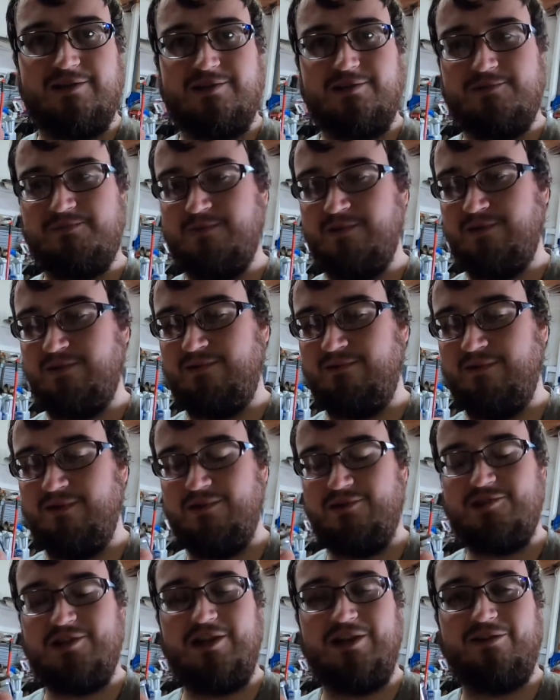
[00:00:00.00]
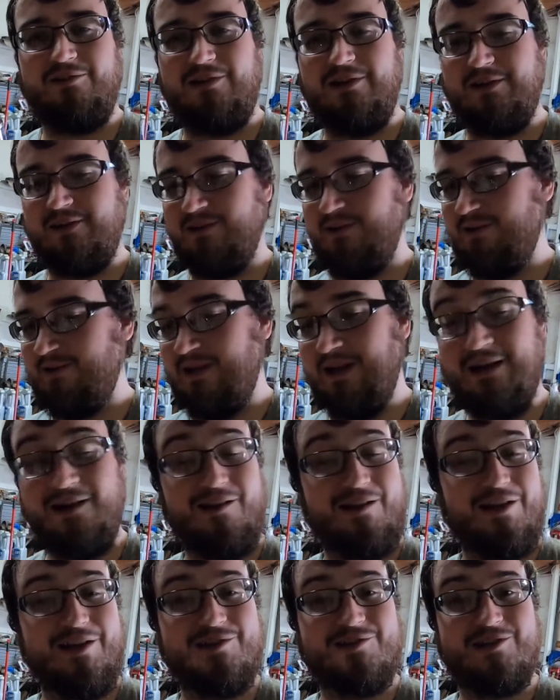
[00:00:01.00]
You're supposed to run shank lug nuts. I don't
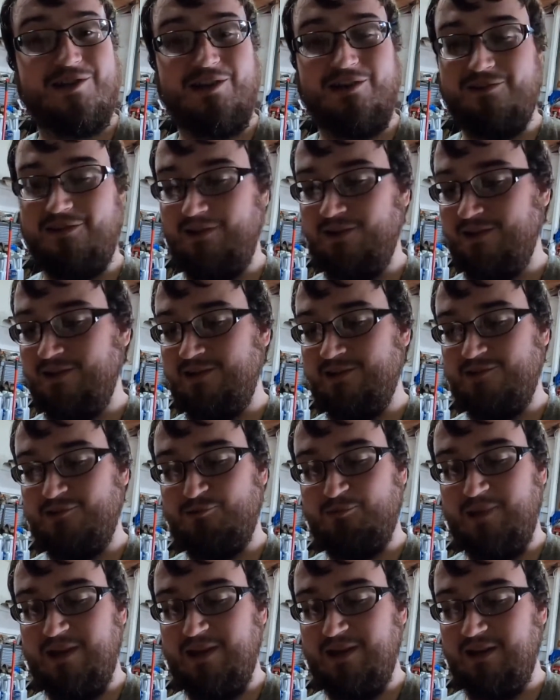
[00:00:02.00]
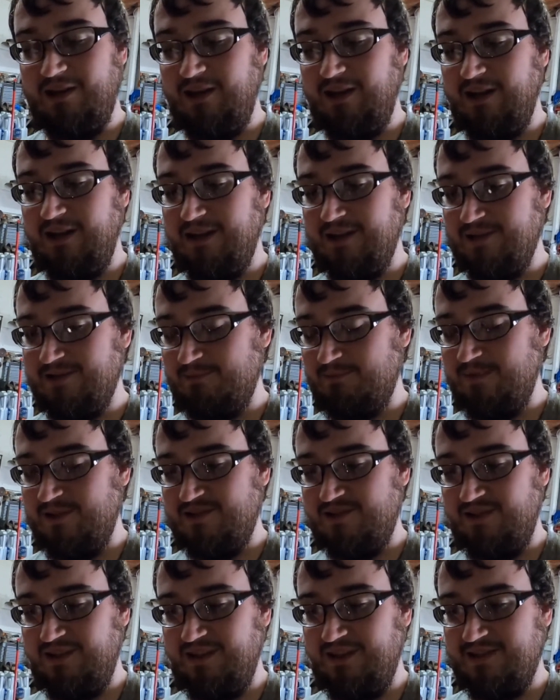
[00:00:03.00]
like shank lug nuts. They're a pain in the ass,
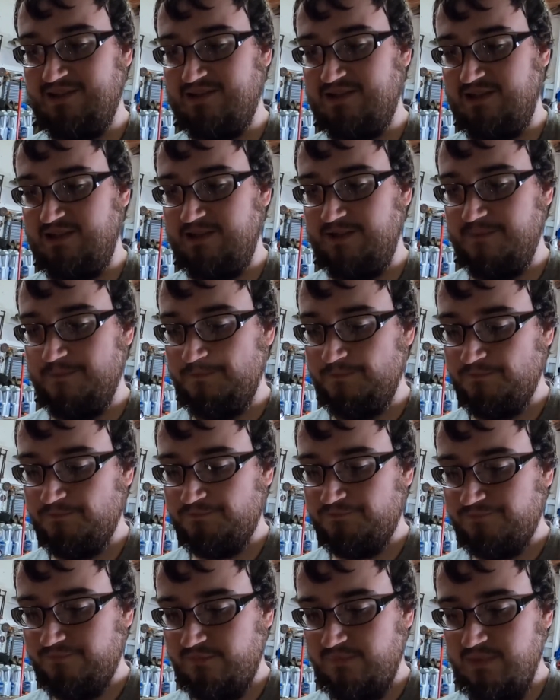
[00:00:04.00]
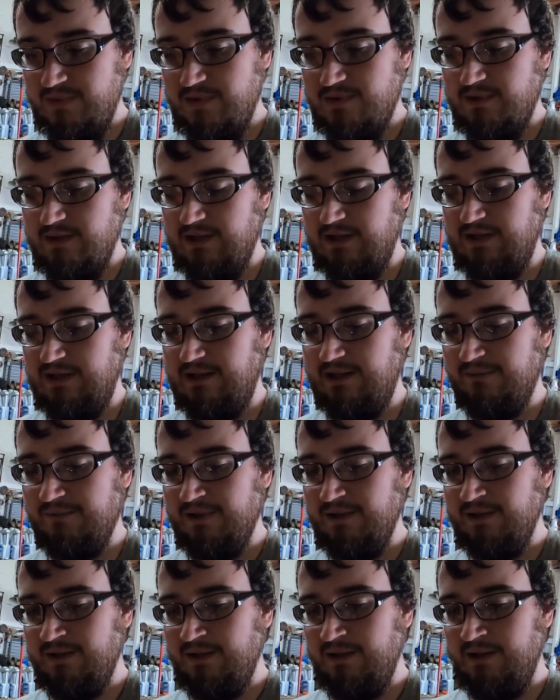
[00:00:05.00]
especially to get started.
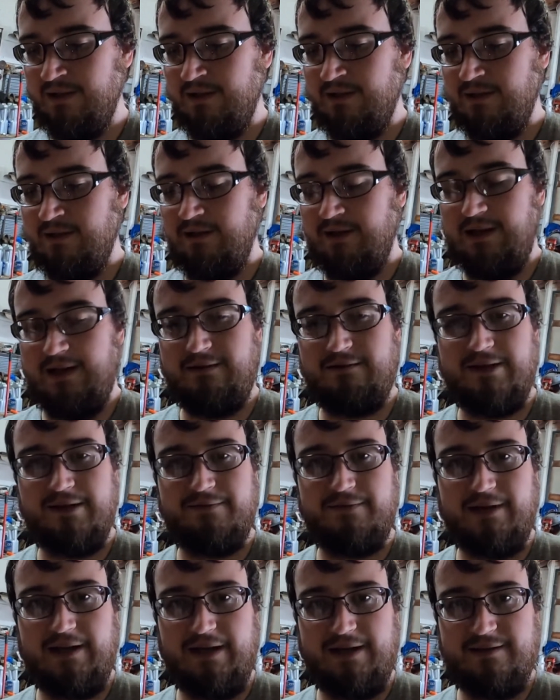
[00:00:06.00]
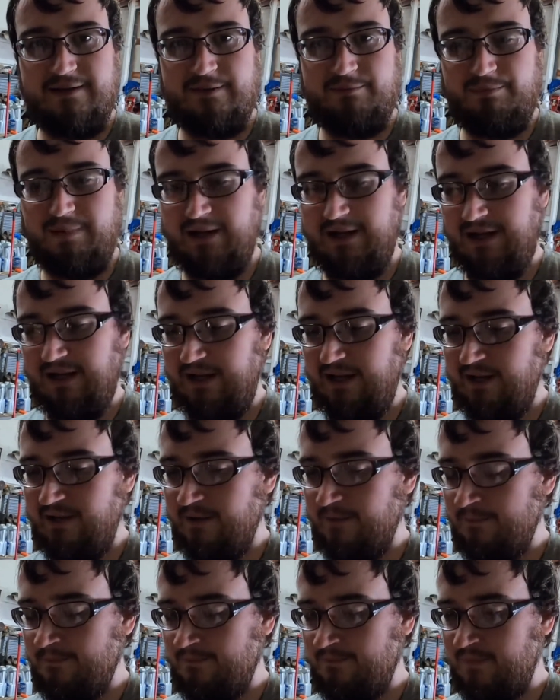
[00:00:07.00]
However, I did buy
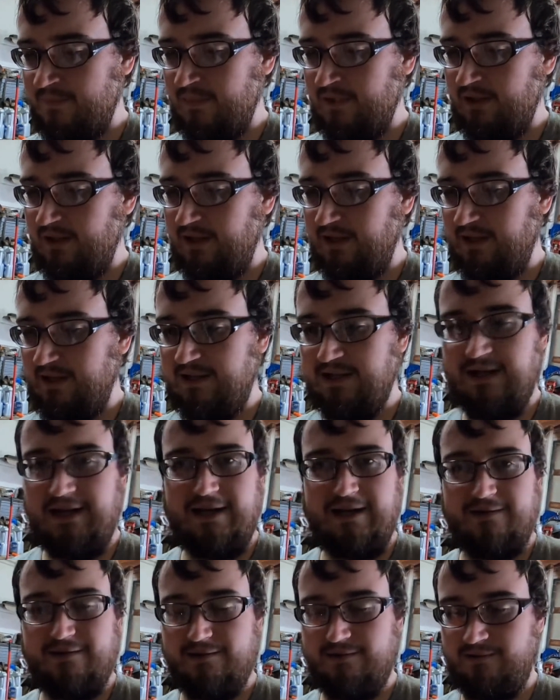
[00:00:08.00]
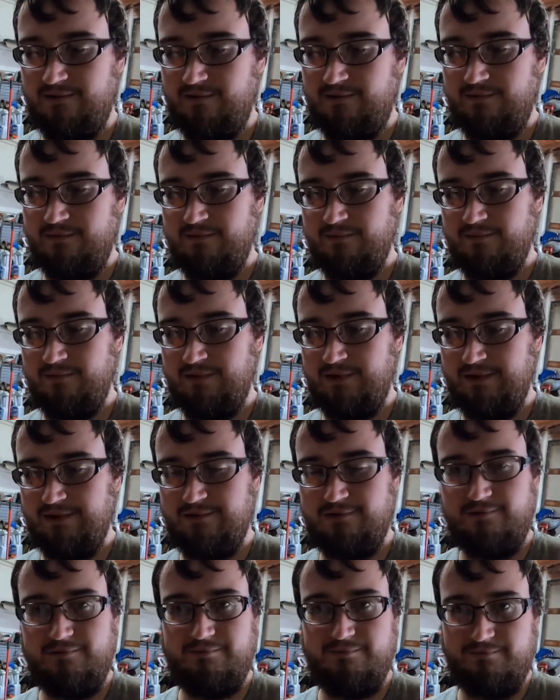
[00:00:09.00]
a
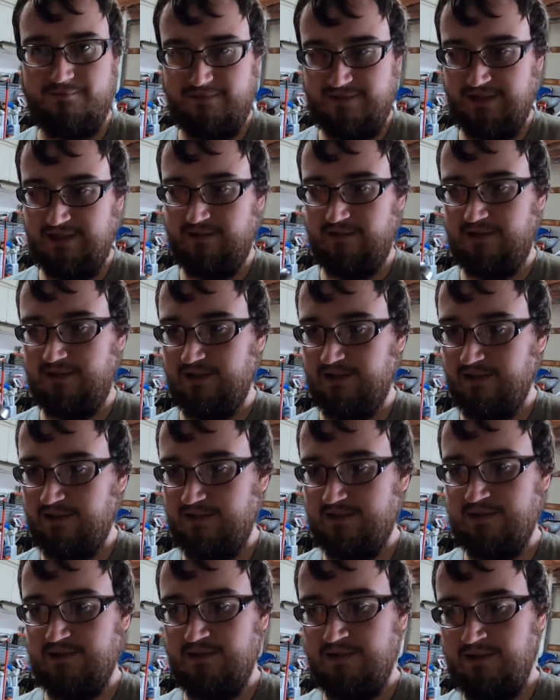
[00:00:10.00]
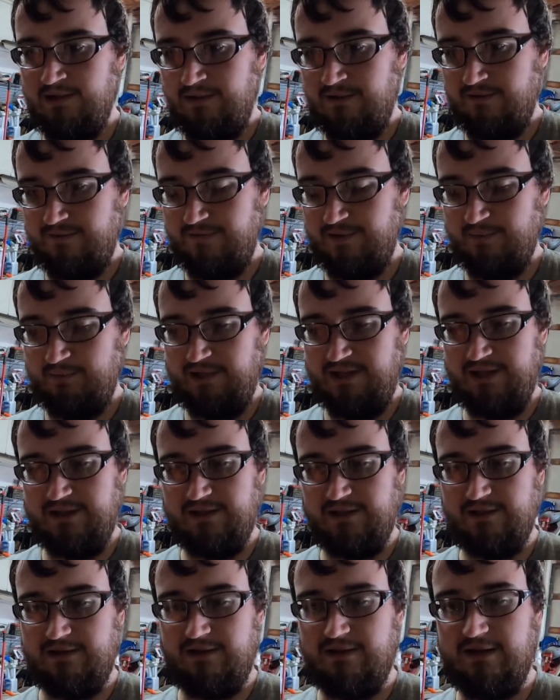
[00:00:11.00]
new set of lug nuts for the back of the
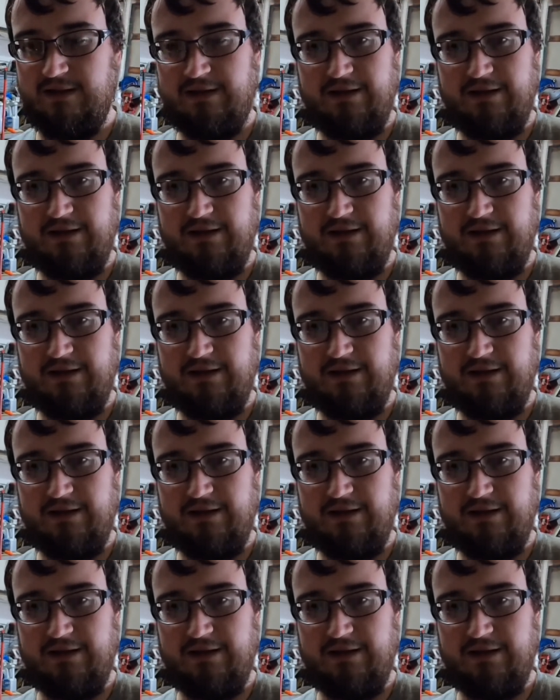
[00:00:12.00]
car.